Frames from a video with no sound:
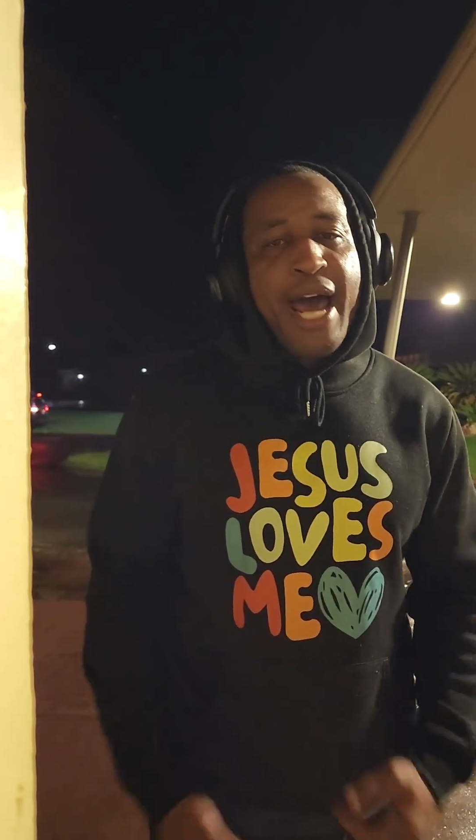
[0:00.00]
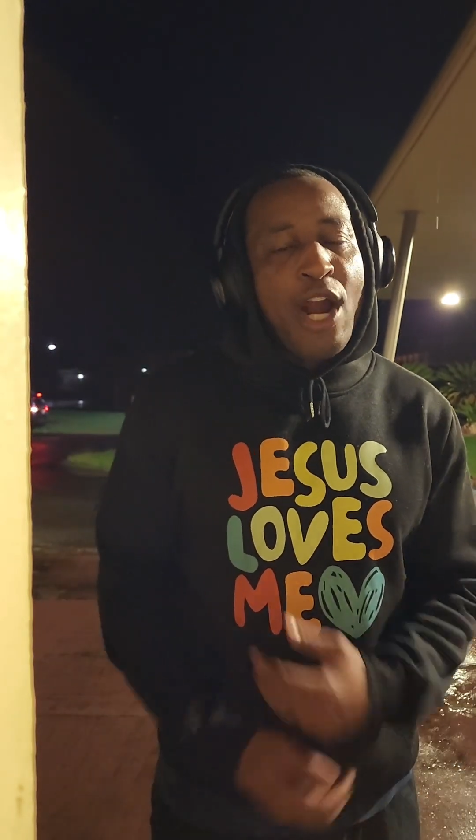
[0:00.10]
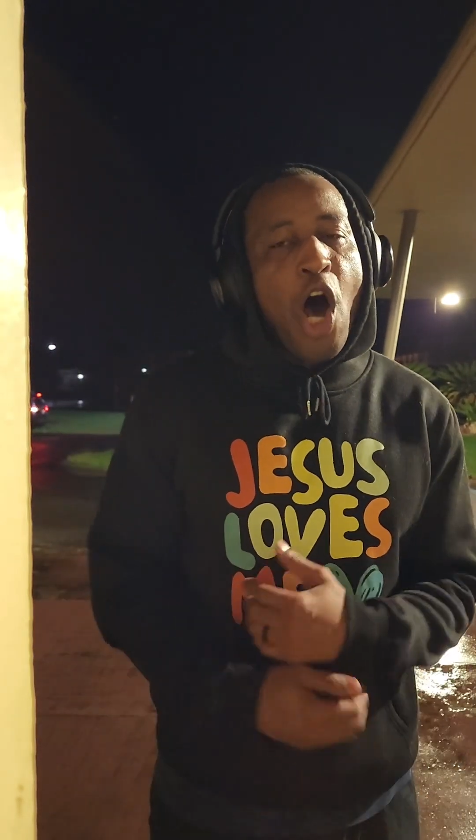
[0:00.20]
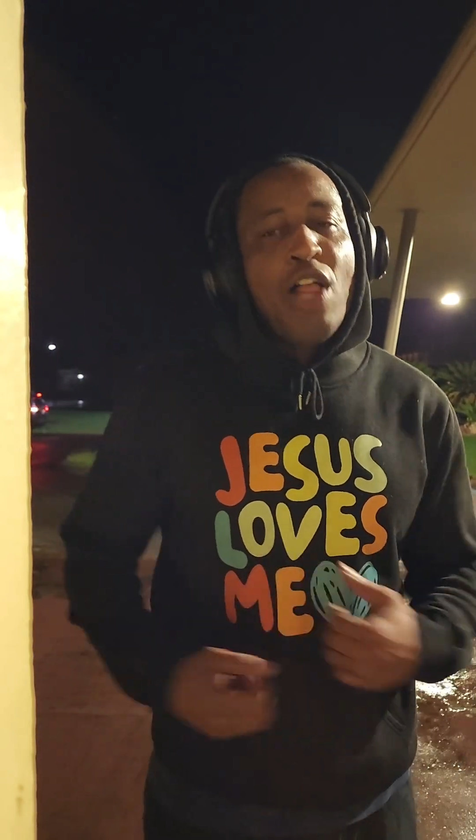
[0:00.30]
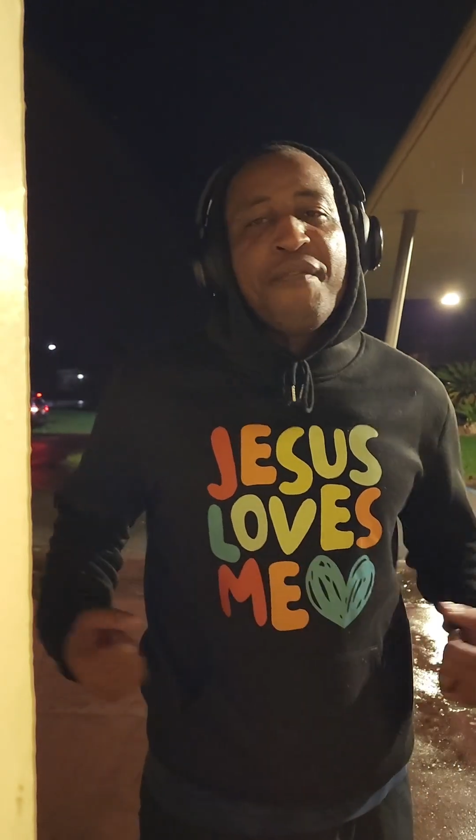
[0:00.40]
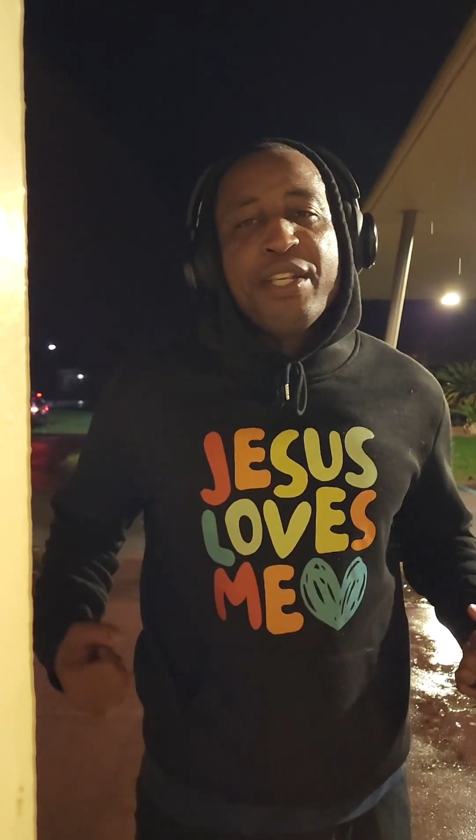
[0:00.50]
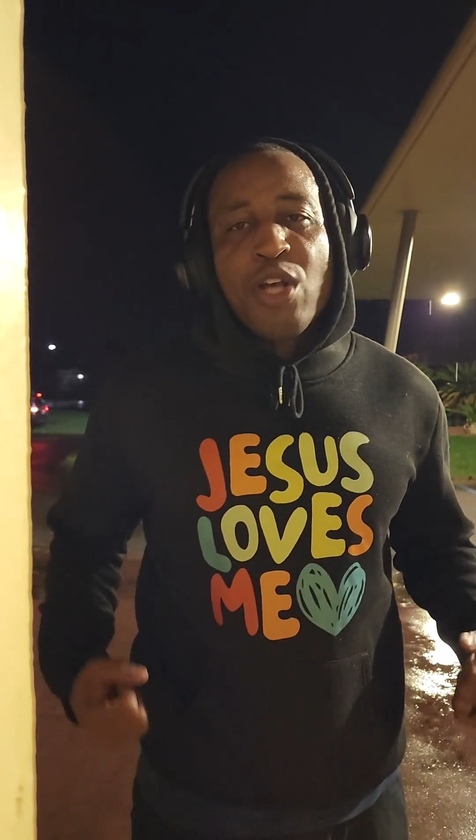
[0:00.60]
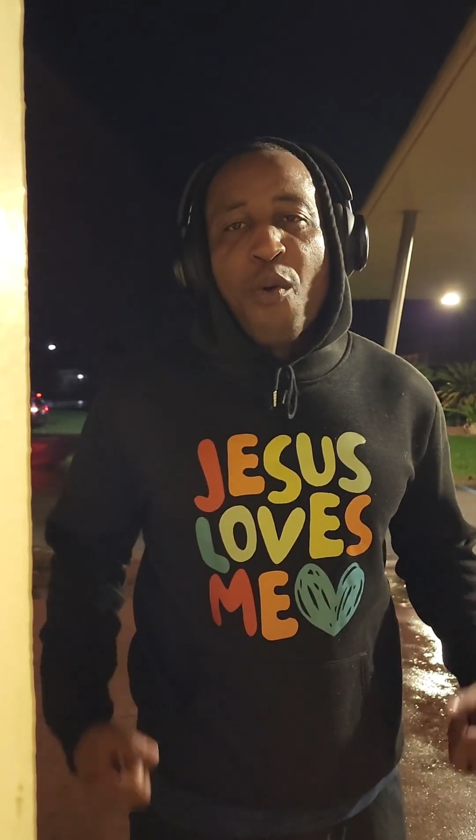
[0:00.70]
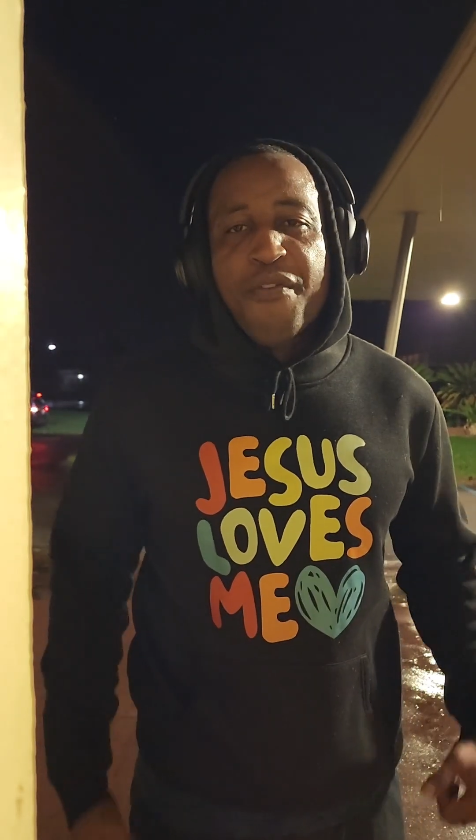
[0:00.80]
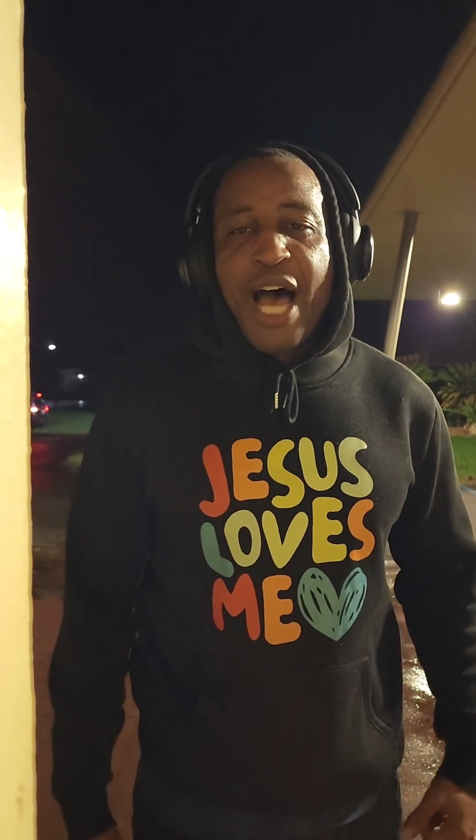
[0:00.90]
Not all of
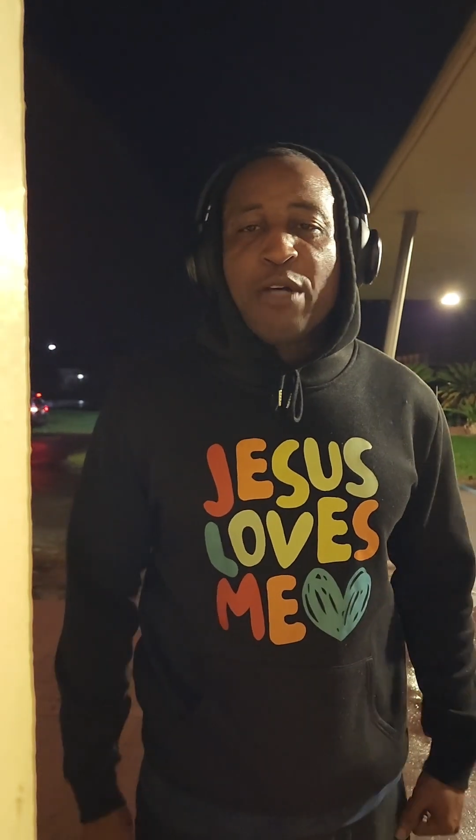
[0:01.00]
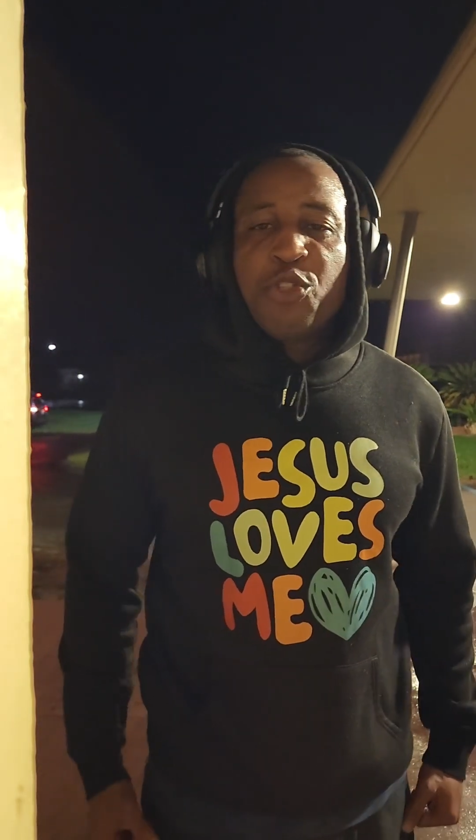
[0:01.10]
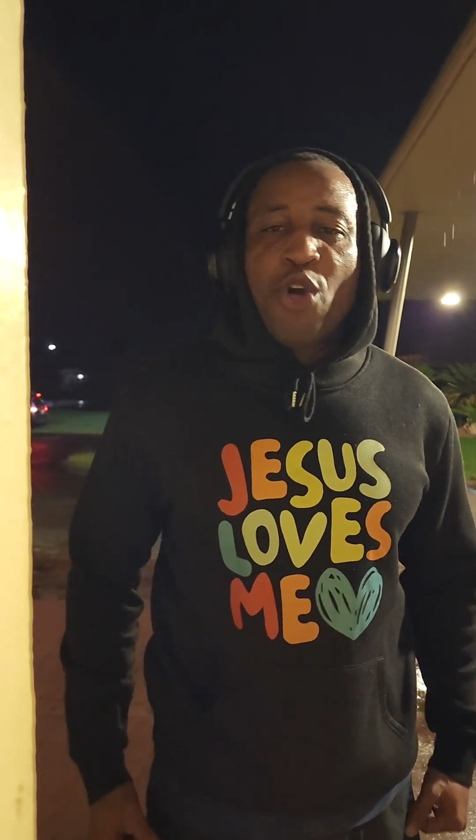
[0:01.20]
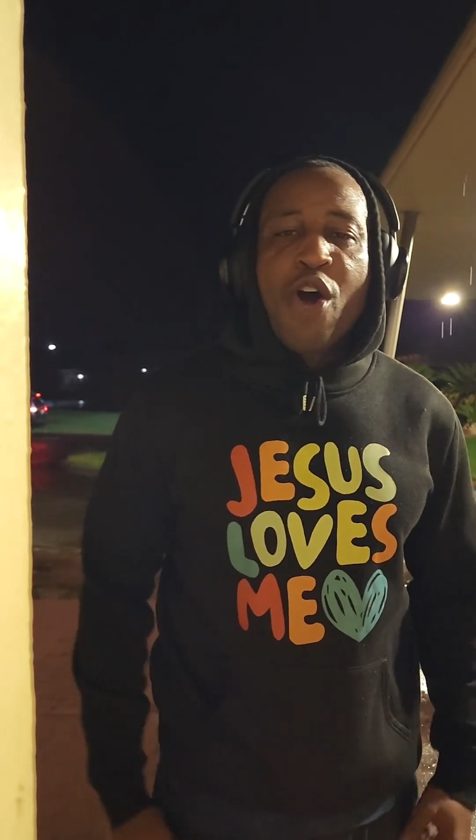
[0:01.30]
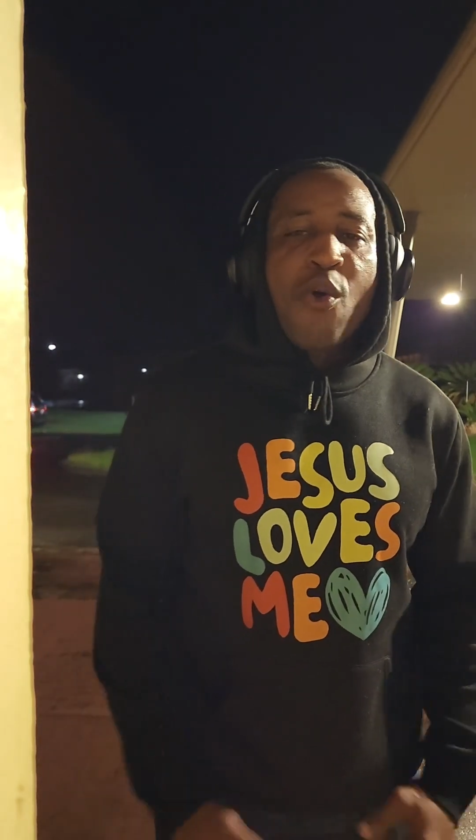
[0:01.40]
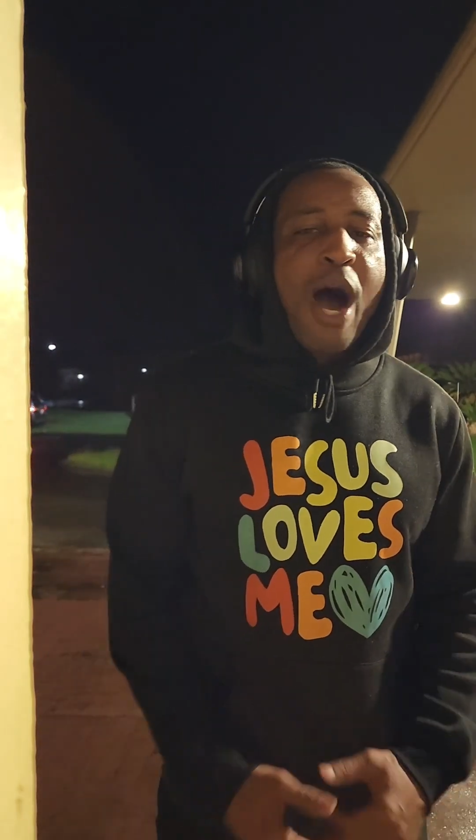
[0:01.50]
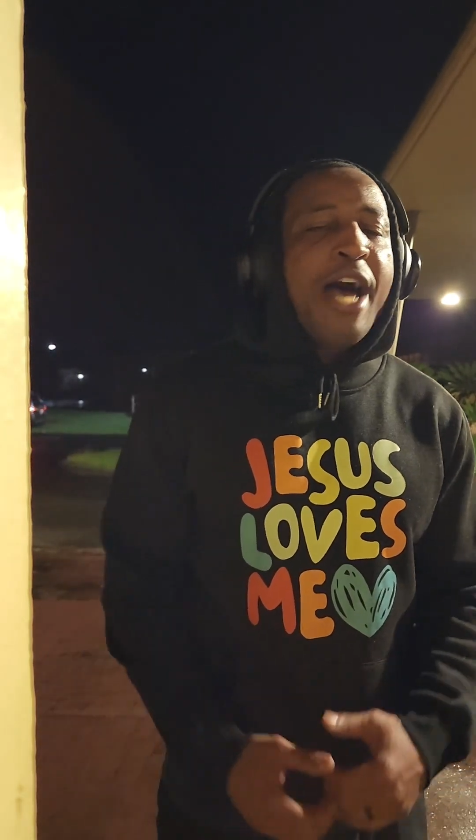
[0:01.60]
us are without struggle.